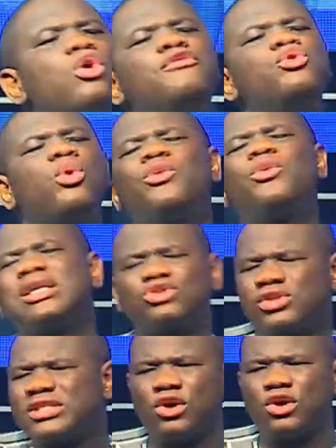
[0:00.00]
even know what we're
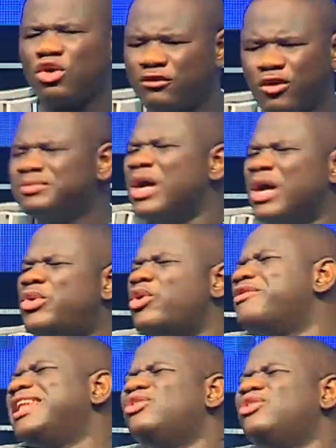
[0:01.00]
trusting God for. We
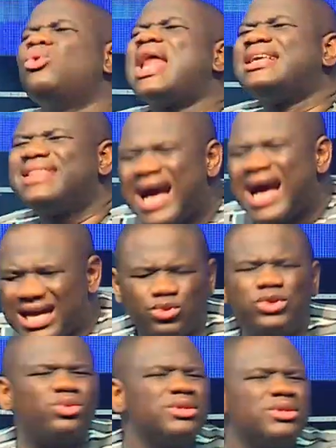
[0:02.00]
don't really know like that.
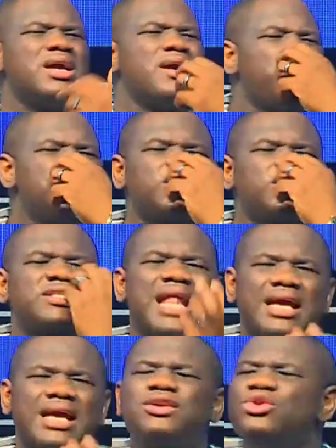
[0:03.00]
We don't, we're just
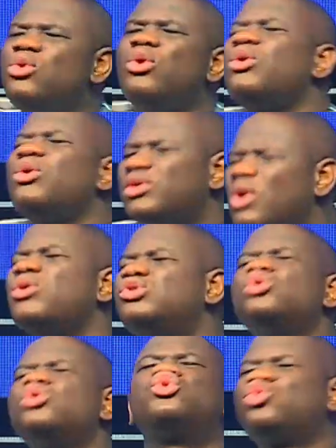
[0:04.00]
like, you know, Lord, God,
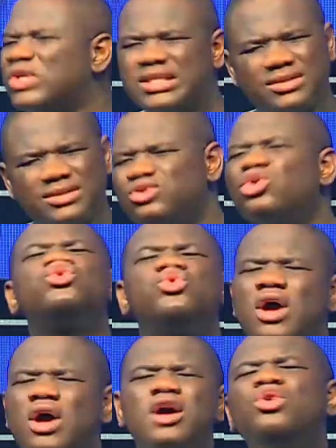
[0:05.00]
just do it. Just
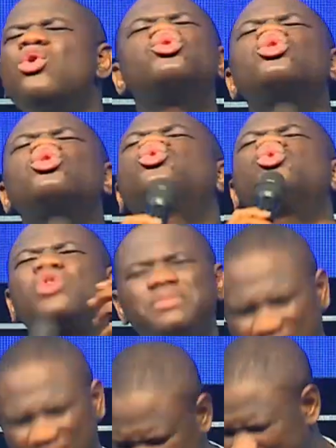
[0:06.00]
do, God, just do
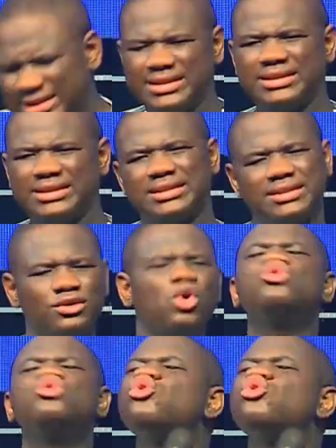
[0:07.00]
something. God,